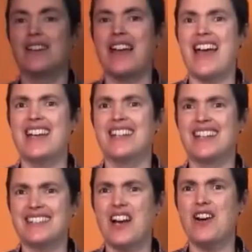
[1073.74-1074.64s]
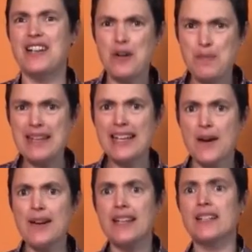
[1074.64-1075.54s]
Okay, let's get our little beat
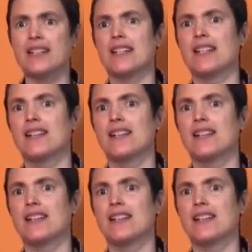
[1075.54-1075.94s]
going.